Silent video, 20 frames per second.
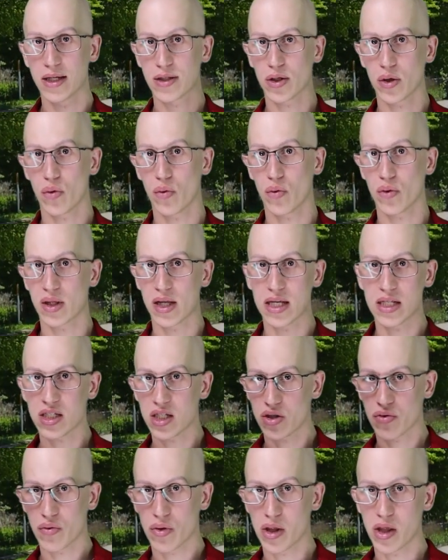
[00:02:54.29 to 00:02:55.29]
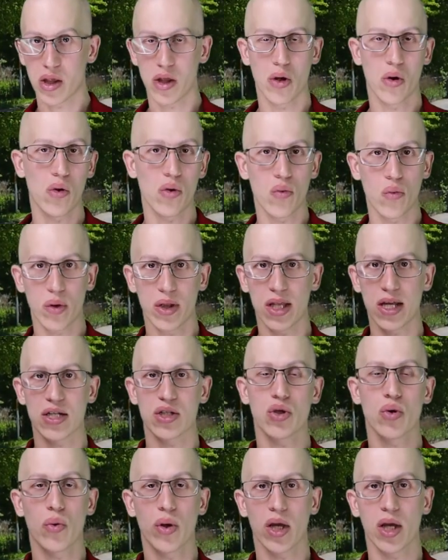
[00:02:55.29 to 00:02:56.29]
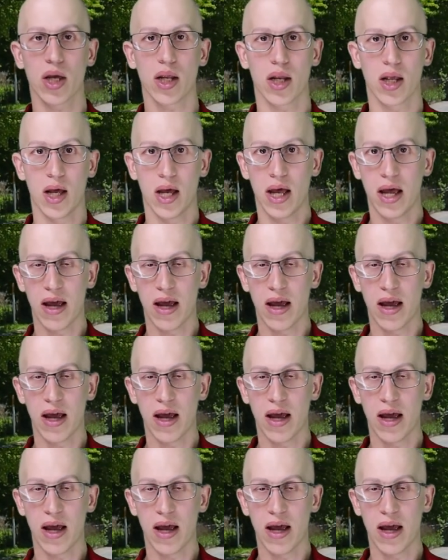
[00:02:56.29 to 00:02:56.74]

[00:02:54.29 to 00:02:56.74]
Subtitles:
So Tesla's really the only one that's doing it.